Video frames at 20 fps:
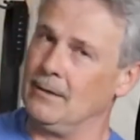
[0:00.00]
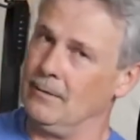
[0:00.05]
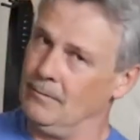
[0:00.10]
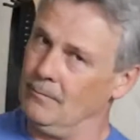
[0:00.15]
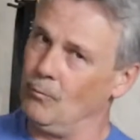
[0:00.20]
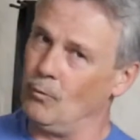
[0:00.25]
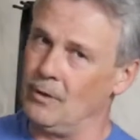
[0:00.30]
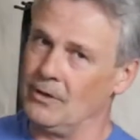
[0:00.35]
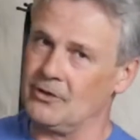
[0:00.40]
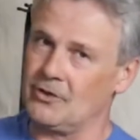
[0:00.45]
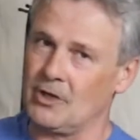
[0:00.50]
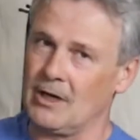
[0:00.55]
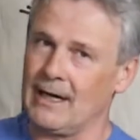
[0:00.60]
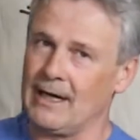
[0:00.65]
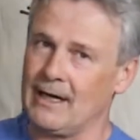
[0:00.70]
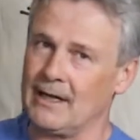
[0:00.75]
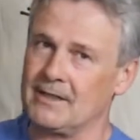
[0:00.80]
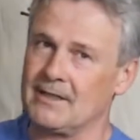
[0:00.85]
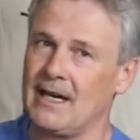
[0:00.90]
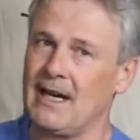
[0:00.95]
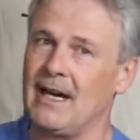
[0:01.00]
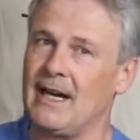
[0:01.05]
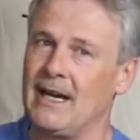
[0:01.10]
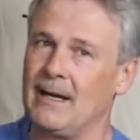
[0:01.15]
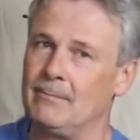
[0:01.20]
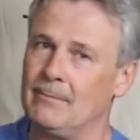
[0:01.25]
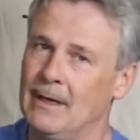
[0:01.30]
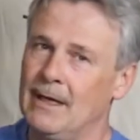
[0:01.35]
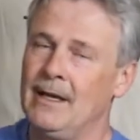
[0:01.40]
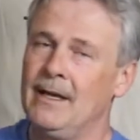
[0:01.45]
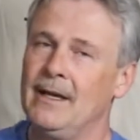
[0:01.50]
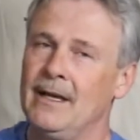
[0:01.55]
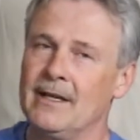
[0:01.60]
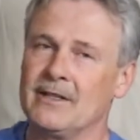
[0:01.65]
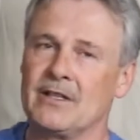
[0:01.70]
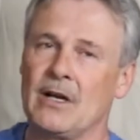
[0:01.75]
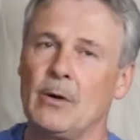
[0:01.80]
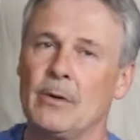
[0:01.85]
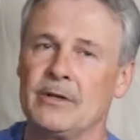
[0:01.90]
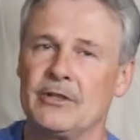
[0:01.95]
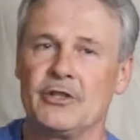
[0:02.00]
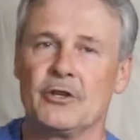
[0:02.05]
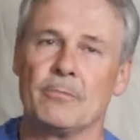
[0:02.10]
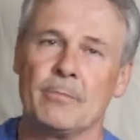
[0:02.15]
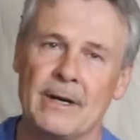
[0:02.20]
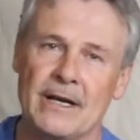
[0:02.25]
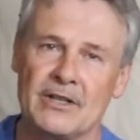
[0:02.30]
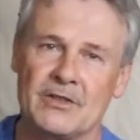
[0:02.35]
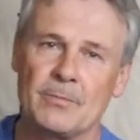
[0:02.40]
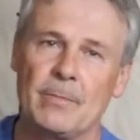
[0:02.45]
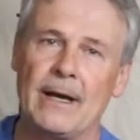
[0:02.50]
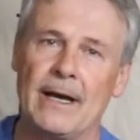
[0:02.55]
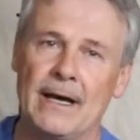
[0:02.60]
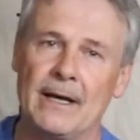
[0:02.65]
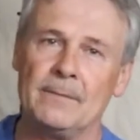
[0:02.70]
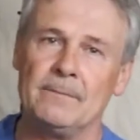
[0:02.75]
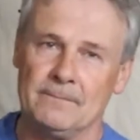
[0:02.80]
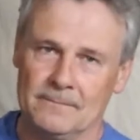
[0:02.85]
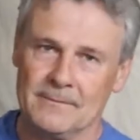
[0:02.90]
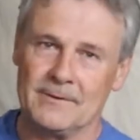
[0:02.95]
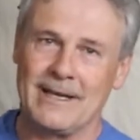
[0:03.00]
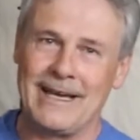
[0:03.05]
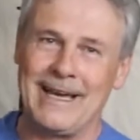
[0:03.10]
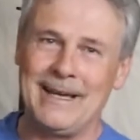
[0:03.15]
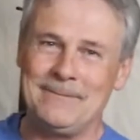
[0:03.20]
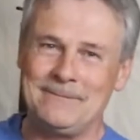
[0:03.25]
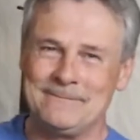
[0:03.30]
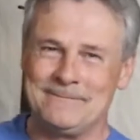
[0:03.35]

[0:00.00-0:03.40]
One string at a time is always your best bet, okay?